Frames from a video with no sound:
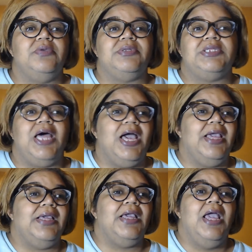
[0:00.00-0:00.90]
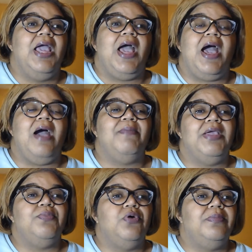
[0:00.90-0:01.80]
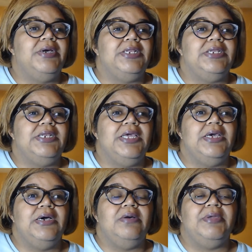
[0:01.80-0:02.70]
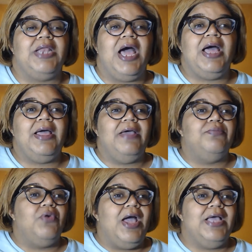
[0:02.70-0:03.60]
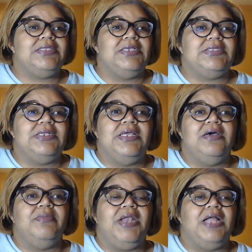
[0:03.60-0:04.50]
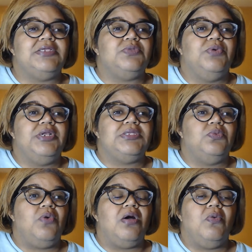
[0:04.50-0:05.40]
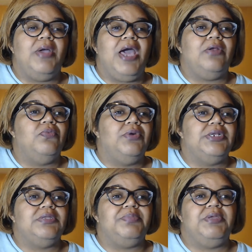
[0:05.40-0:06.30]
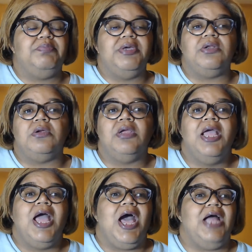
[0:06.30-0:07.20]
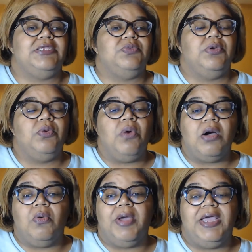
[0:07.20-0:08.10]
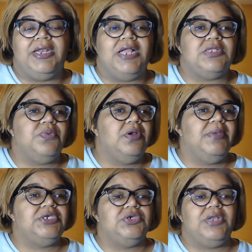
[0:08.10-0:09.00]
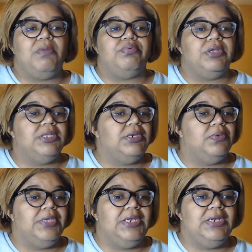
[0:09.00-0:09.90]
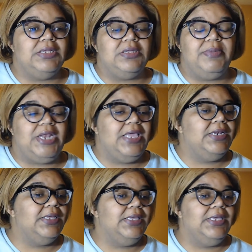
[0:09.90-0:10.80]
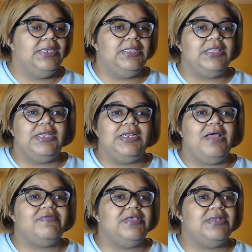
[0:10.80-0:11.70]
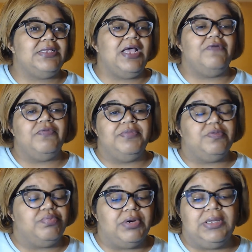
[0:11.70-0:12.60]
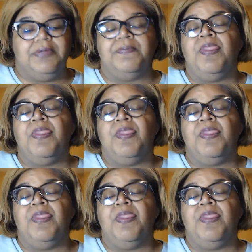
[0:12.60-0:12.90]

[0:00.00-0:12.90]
was like, I make more money than him and I have more access than him, and I just want us to walk away. I don't want it to be bitter. I just want to walk away, and I just want to make sure that Brooklyn don't get nothing. I mean, that he doesn't get anything that I've set aside for Miss Brooklyn.